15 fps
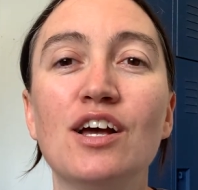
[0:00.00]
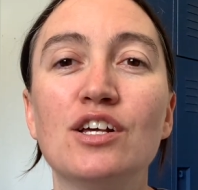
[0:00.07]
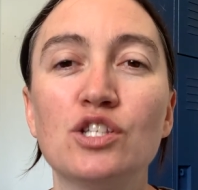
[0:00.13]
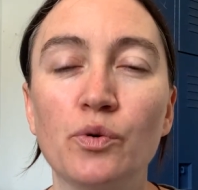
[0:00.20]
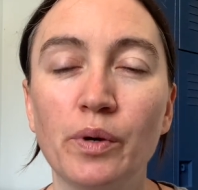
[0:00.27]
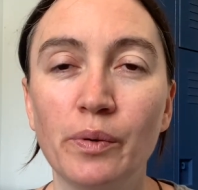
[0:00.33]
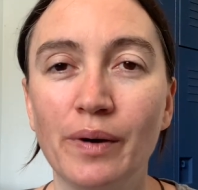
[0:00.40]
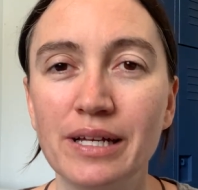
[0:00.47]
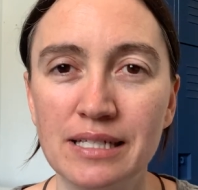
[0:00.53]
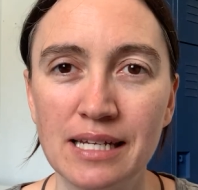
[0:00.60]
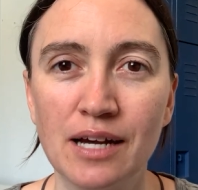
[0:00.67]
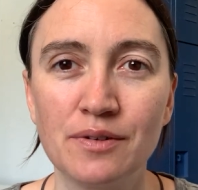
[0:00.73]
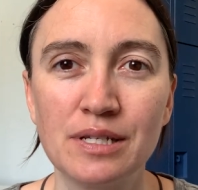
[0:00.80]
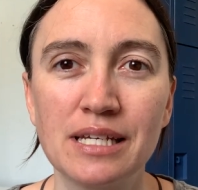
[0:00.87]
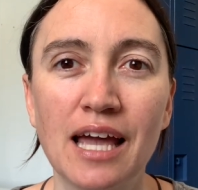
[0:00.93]
So we went
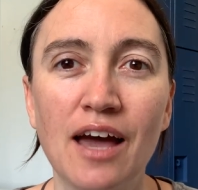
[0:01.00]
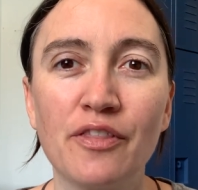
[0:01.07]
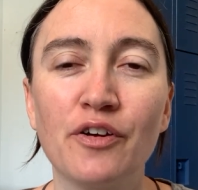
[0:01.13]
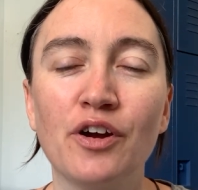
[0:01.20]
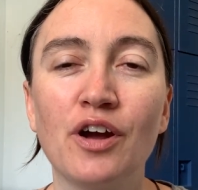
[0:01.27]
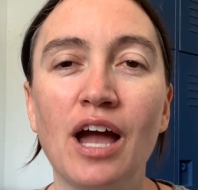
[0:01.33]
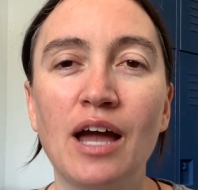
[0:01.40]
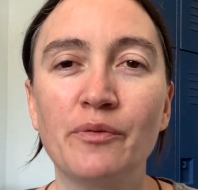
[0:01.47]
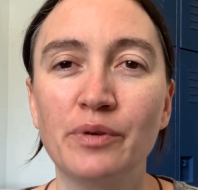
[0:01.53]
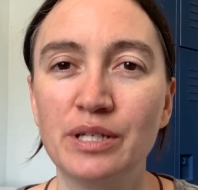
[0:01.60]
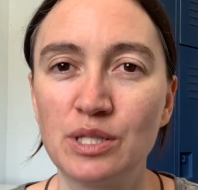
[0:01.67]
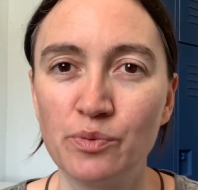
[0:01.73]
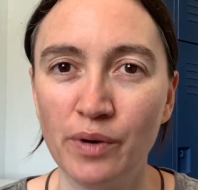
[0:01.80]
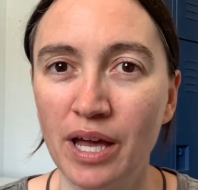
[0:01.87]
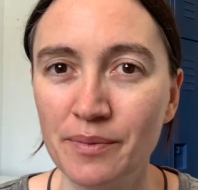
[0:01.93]
down together and we
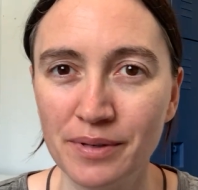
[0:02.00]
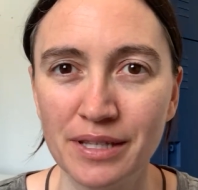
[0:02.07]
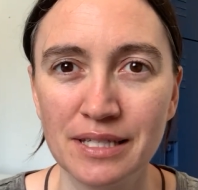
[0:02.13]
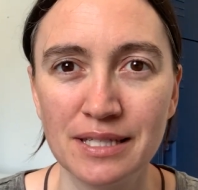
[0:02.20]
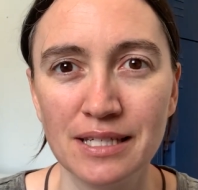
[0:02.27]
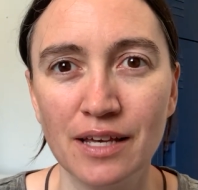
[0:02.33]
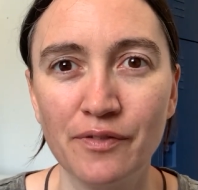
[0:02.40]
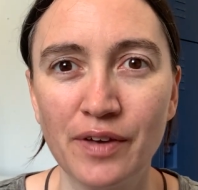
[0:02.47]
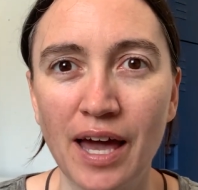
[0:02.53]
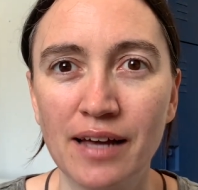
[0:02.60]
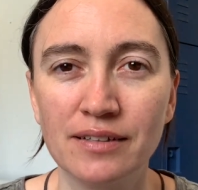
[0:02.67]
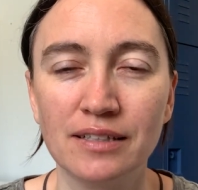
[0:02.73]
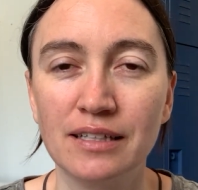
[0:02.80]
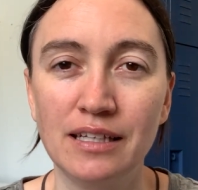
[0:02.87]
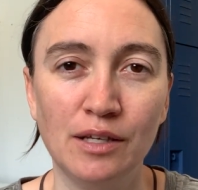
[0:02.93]
swam in the Sea of
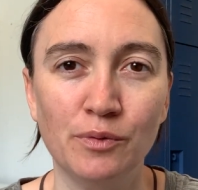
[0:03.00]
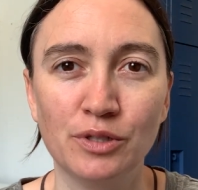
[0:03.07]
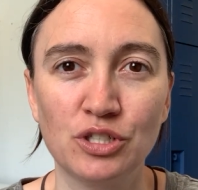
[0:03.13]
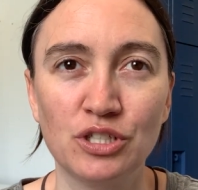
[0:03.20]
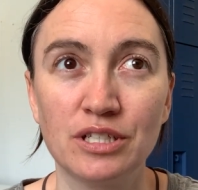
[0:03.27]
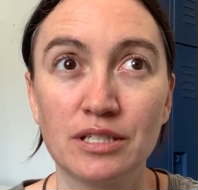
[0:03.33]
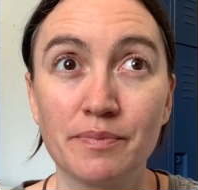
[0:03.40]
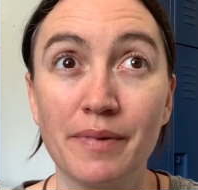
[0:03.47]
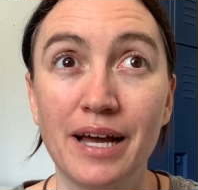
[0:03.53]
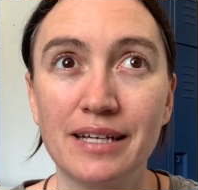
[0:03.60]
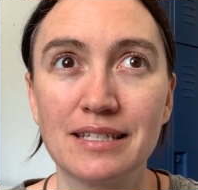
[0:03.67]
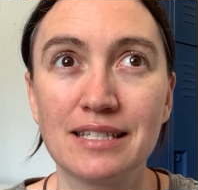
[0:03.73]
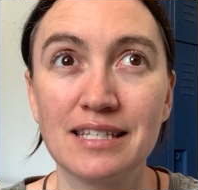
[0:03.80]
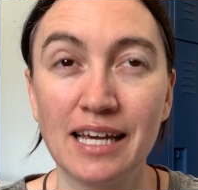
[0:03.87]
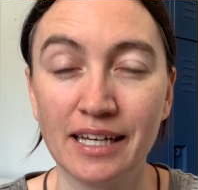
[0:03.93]
Galilee, which is my
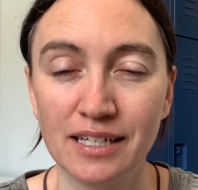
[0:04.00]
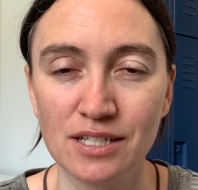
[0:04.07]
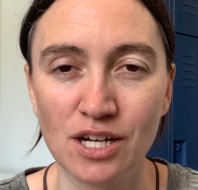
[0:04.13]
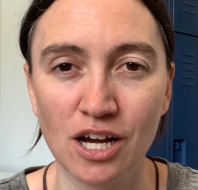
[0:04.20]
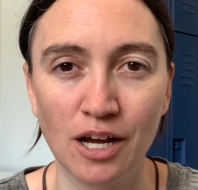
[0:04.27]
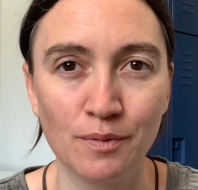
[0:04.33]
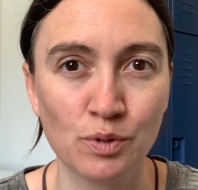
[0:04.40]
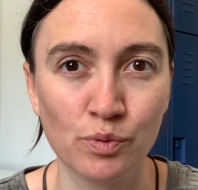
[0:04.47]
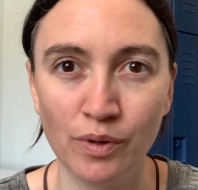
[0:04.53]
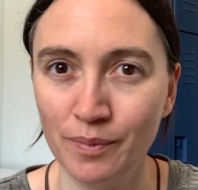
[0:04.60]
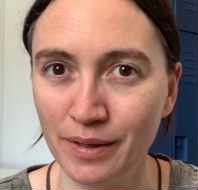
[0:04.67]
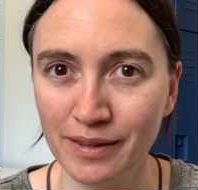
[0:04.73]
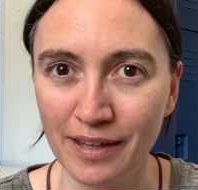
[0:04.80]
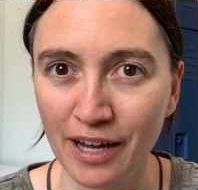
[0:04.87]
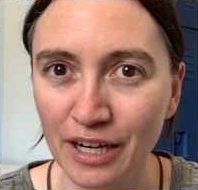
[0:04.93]
second time
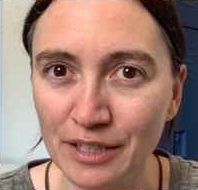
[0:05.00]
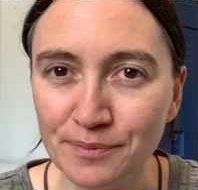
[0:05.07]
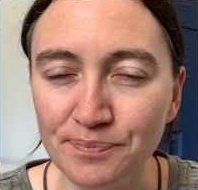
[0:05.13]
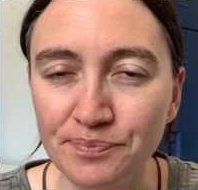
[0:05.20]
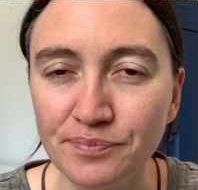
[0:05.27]
swimming there.